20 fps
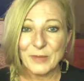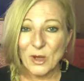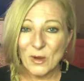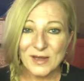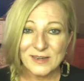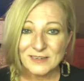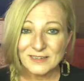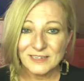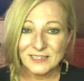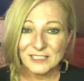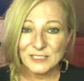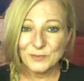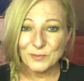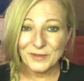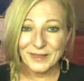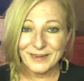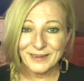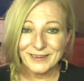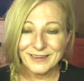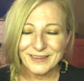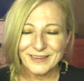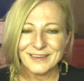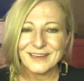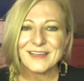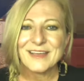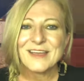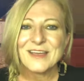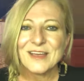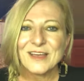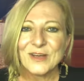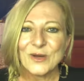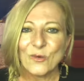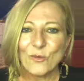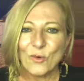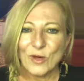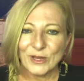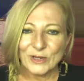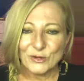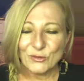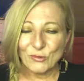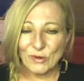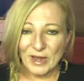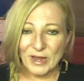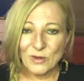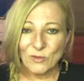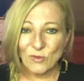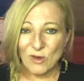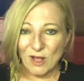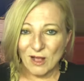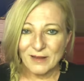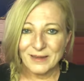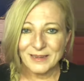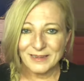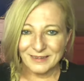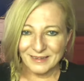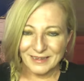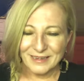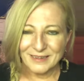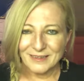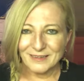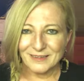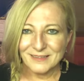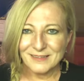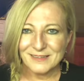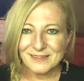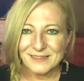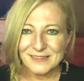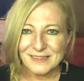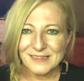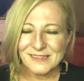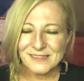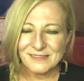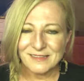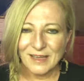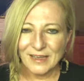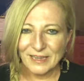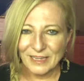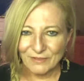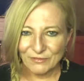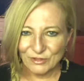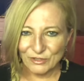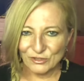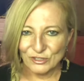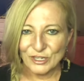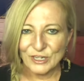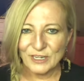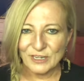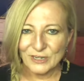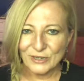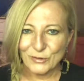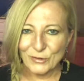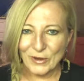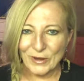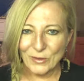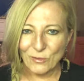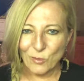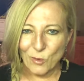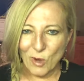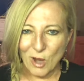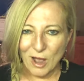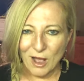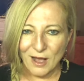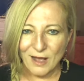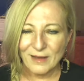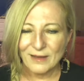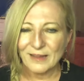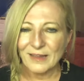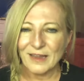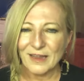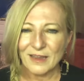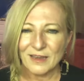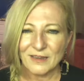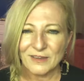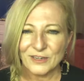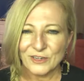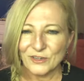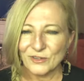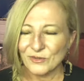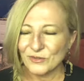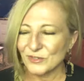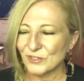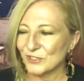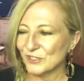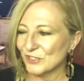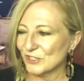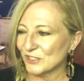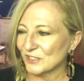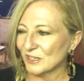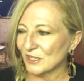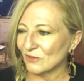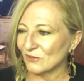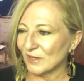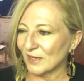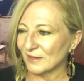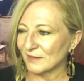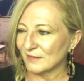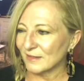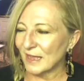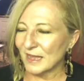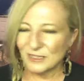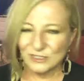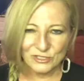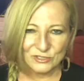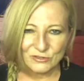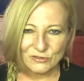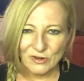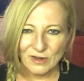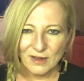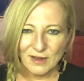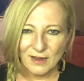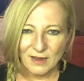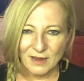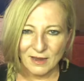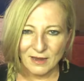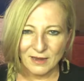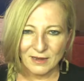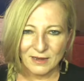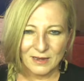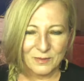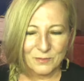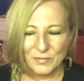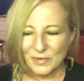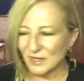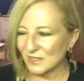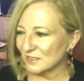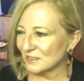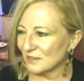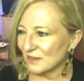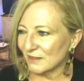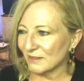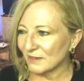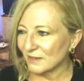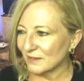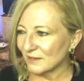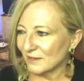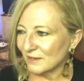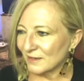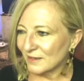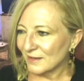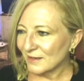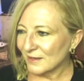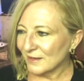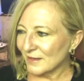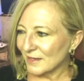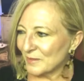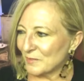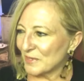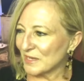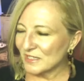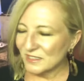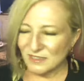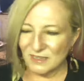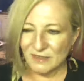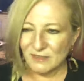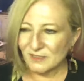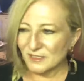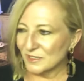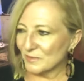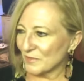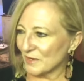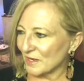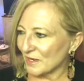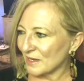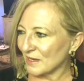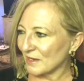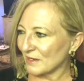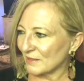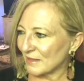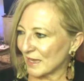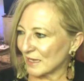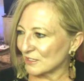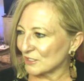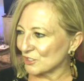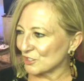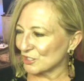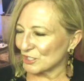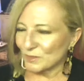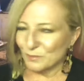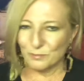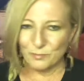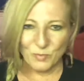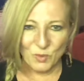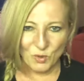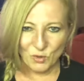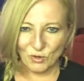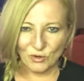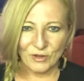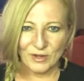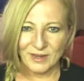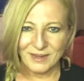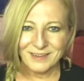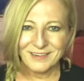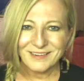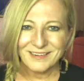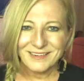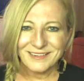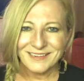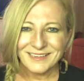Oh, I didn't explain it. What gray rocking is like if you look at a gray rock and you just go like, that's gray, it means nothing to me, that's just boring.